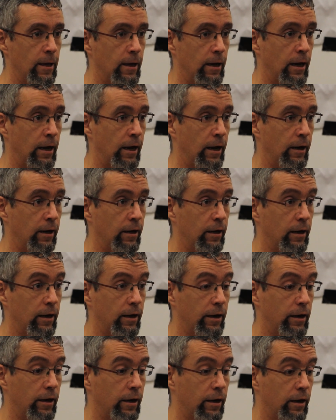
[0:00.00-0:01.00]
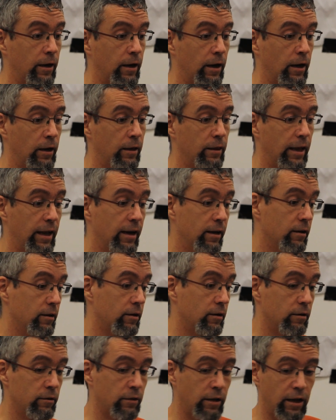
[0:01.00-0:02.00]
And
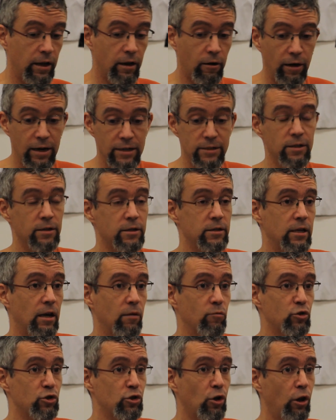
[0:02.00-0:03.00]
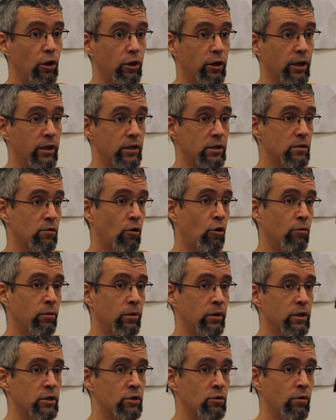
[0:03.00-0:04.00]
then they arrested some soldiers over
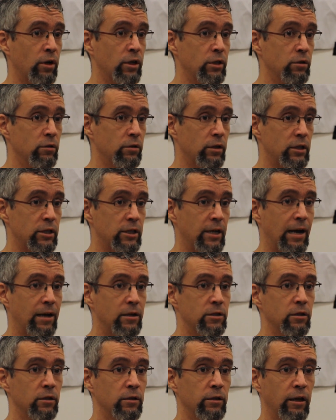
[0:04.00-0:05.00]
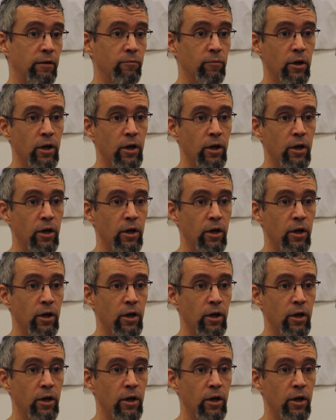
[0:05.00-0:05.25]
this question, they're charging them.